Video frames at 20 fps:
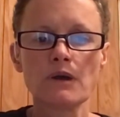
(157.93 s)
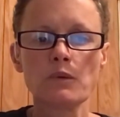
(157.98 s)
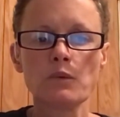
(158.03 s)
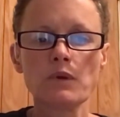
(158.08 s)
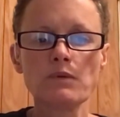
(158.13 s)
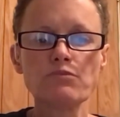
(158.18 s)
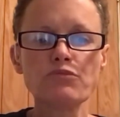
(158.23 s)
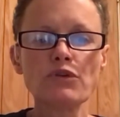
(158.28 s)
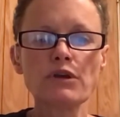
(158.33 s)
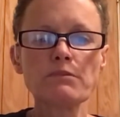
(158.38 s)

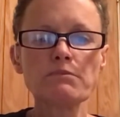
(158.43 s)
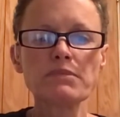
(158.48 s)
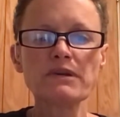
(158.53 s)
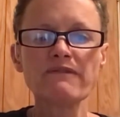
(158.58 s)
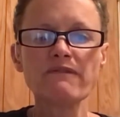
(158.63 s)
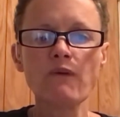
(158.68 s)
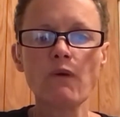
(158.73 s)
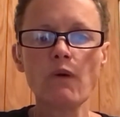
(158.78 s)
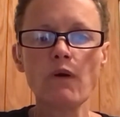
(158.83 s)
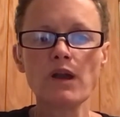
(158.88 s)
We bring
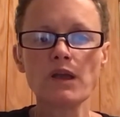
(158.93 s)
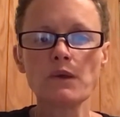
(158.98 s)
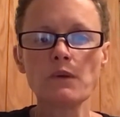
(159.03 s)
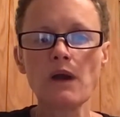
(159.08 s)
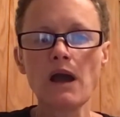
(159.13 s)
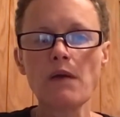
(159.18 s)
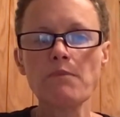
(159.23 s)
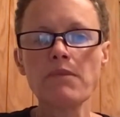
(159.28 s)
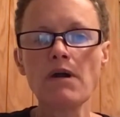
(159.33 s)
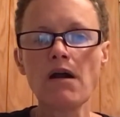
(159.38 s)
before you
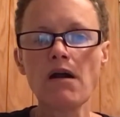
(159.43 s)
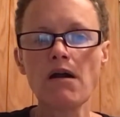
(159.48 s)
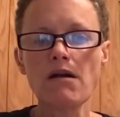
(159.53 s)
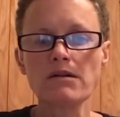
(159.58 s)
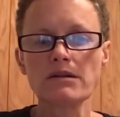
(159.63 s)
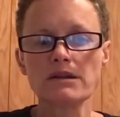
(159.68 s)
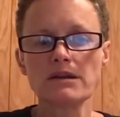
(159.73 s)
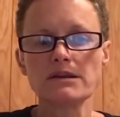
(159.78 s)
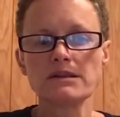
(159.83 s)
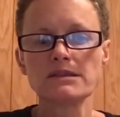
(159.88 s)
our
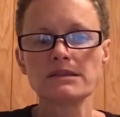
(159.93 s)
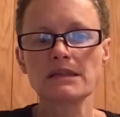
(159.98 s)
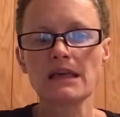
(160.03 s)
partners